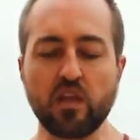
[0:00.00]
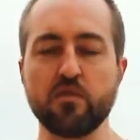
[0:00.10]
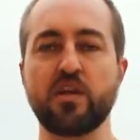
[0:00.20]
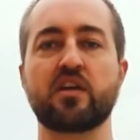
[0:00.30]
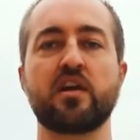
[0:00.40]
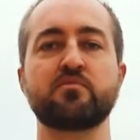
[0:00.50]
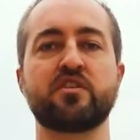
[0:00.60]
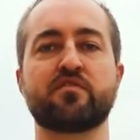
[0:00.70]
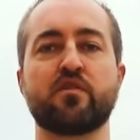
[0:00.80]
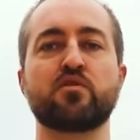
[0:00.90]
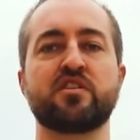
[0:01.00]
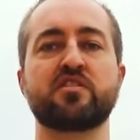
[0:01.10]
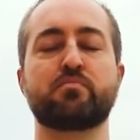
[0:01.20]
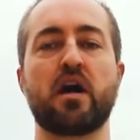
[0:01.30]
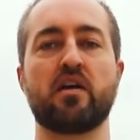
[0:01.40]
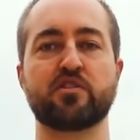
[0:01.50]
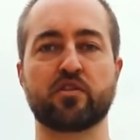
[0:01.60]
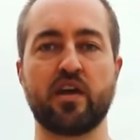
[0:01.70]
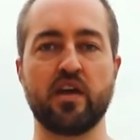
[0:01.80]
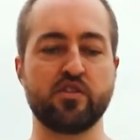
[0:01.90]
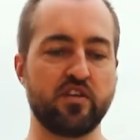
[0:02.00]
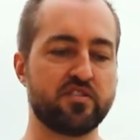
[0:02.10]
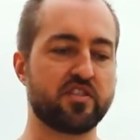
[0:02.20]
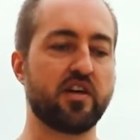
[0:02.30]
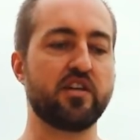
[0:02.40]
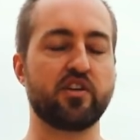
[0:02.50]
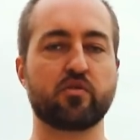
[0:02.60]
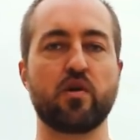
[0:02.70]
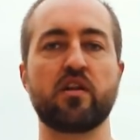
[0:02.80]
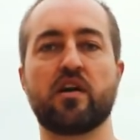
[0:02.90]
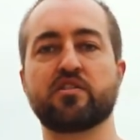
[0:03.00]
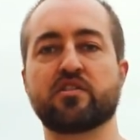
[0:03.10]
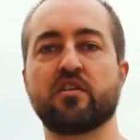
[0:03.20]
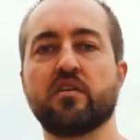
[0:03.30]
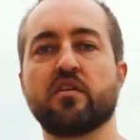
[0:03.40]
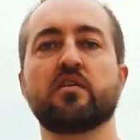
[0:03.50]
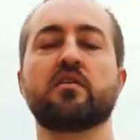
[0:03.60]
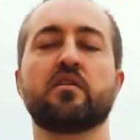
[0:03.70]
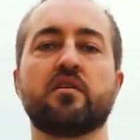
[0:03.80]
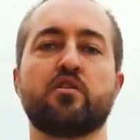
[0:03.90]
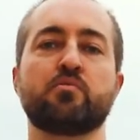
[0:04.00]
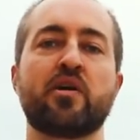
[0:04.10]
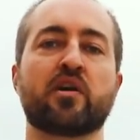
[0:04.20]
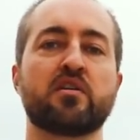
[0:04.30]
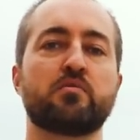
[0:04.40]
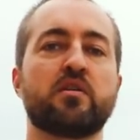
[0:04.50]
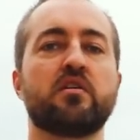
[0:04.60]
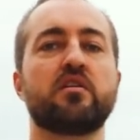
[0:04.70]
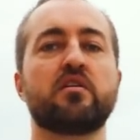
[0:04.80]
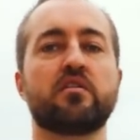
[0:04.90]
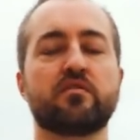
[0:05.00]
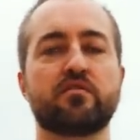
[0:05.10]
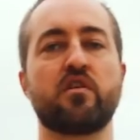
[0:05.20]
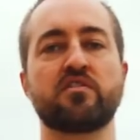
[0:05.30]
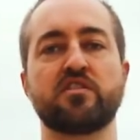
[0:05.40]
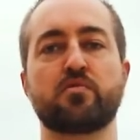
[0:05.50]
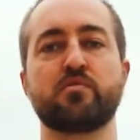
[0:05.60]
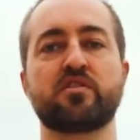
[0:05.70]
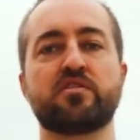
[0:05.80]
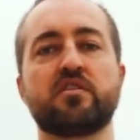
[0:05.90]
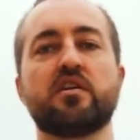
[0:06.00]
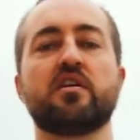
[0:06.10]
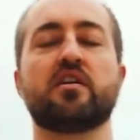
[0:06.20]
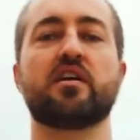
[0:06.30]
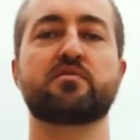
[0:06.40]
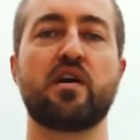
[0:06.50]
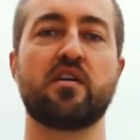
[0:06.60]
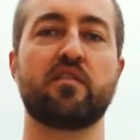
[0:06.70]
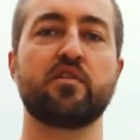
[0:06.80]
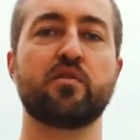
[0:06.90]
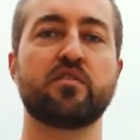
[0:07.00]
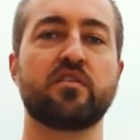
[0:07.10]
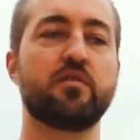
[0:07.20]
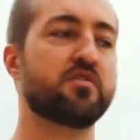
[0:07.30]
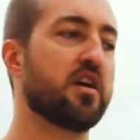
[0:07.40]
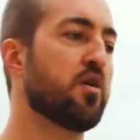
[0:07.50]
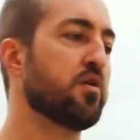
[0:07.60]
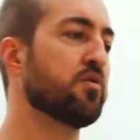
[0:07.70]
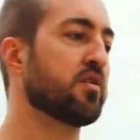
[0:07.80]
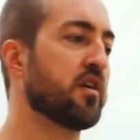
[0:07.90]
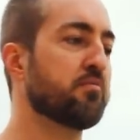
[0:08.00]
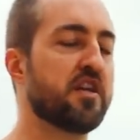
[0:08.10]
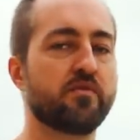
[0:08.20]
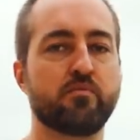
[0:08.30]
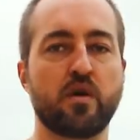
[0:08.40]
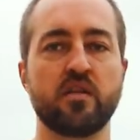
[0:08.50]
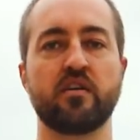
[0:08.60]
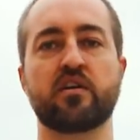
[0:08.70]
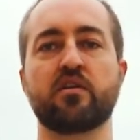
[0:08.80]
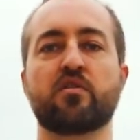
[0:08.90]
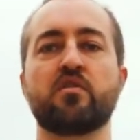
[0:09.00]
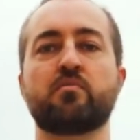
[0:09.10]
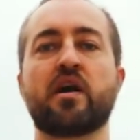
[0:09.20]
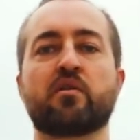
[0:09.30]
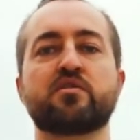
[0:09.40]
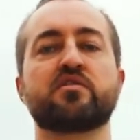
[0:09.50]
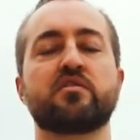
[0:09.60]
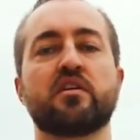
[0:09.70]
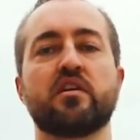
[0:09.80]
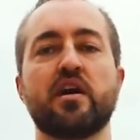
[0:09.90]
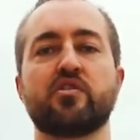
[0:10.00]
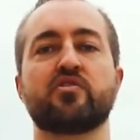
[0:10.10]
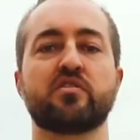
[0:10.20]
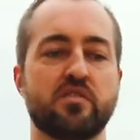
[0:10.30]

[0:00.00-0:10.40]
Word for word: But he claims to have frozen his biological age. He's still aging chronologically, numerically, but he, for all intents and purposes, and that's why a lot of you keep saying, oh, you look like Benjamin Button, like you're going backwards in, in age.